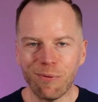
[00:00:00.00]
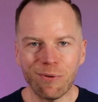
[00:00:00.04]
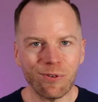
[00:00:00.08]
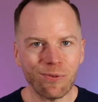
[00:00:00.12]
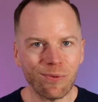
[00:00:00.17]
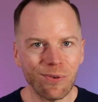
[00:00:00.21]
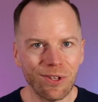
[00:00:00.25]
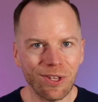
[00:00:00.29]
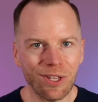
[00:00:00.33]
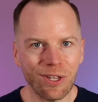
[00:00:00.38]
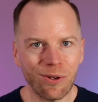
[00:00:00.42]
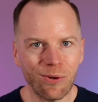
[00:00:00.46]
was
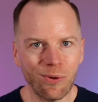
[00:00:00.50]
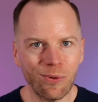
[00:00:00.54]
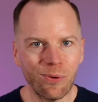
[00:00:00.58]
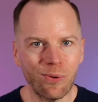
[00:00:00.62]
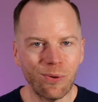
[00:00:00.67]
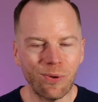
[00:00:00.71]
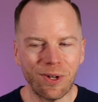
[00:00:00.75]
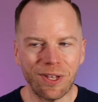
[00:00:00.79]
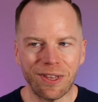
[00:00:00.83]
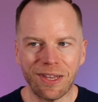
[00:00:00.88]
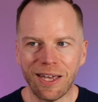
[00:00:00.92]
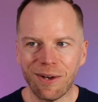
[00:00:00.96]
really
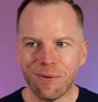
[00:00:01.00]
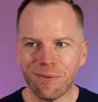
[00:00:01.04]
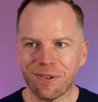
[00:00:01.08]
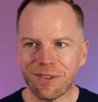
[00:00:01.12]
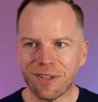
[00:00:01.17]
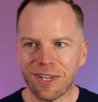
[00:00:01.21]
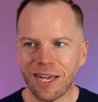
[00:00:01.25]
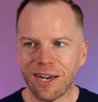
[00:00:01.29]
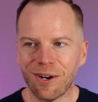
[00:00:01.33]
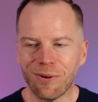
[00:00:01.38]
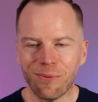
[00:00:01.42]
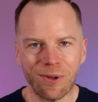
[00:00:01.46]
cool. And that was
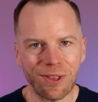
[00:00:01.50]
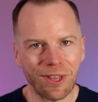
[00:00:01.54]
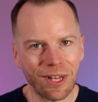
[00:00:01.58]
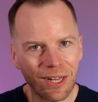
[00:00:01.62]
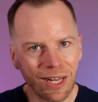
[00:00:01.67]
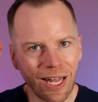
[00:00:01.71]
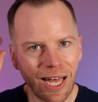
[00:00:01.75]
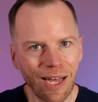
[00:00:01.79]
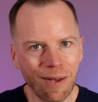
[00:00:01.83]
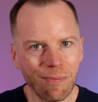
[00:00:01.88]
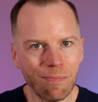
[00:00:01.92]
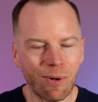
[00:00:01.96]
kind of when the
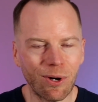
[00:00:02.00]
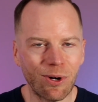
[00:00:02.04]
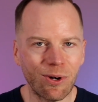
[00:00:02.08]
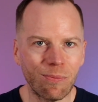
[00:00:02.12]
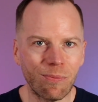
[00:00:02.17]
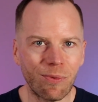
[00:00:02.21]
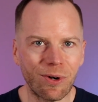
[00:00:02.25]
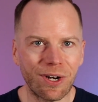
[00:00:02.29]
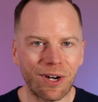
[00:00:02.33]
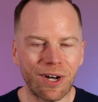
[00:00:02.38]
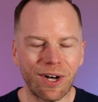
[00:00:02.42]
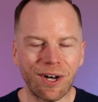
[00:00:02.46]
light bulb went